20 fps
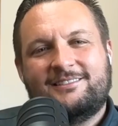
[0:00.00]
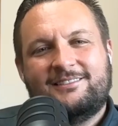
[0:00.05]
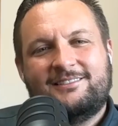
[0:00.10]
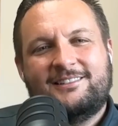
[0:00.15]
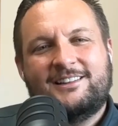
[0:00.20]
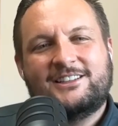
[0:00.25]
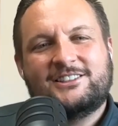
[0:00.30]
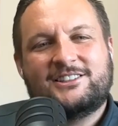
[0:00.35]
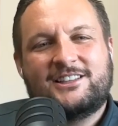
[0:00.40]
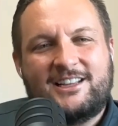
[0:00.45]

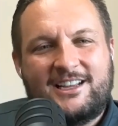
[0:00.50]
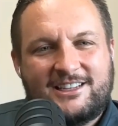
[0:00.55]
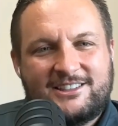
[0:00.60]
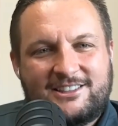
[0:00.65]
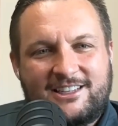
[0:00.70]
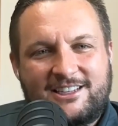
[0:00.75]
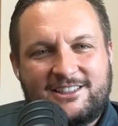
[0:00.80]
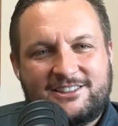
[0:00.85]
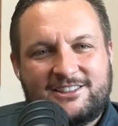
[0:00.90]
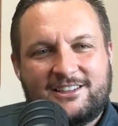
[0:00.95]
As
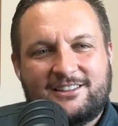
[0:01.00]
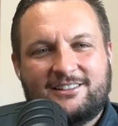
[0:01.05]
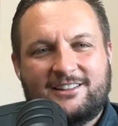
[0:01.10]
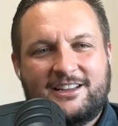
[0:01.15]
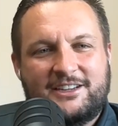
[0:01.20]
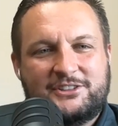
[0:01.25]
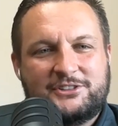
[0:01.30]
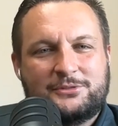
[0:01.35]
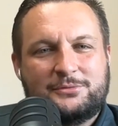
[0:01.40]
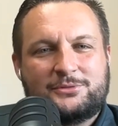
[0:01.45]
they said,
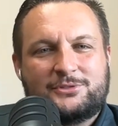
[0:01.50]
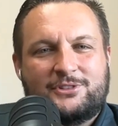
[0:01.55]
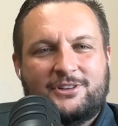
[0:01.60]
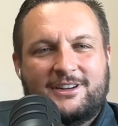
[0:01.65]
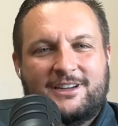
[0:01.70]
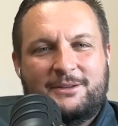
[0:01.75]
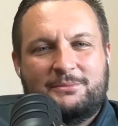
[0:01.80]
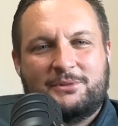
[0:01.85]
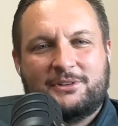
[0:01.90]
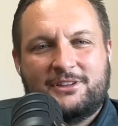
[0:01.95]
like,
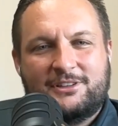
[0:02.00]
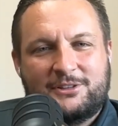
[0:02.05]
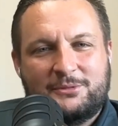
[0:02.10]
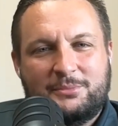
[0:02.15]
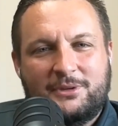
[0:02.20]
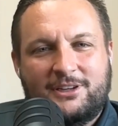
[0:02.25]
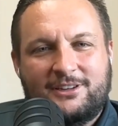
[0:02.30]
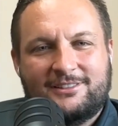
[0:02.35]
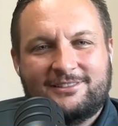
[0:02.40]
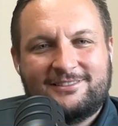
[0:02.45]
subscribe, and hit the
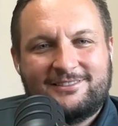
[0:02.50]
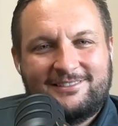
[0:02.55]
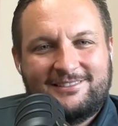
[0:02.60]
bell.